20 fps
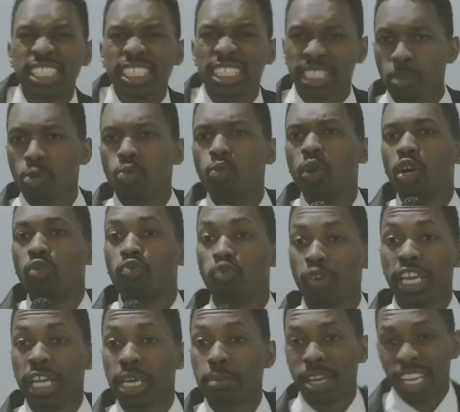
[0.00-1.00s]
Jimmy want a
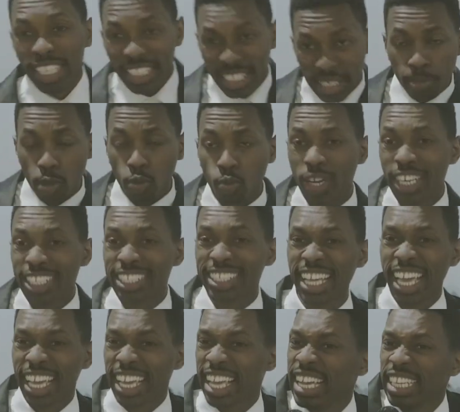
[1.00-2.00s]
rib, Jimmy want a
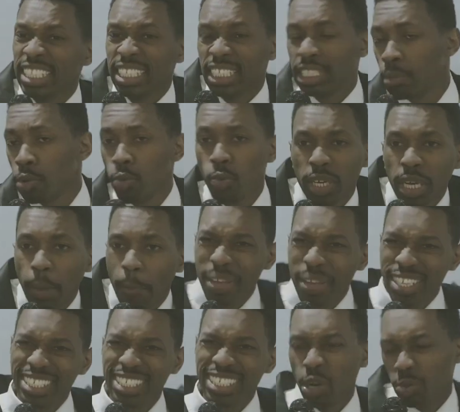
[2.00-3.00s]
steak, Jimmy want a
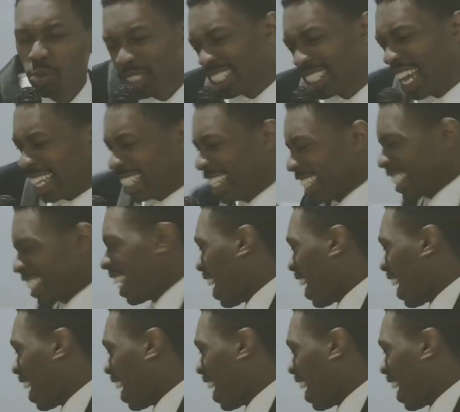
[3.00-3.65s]
piece of your chocolate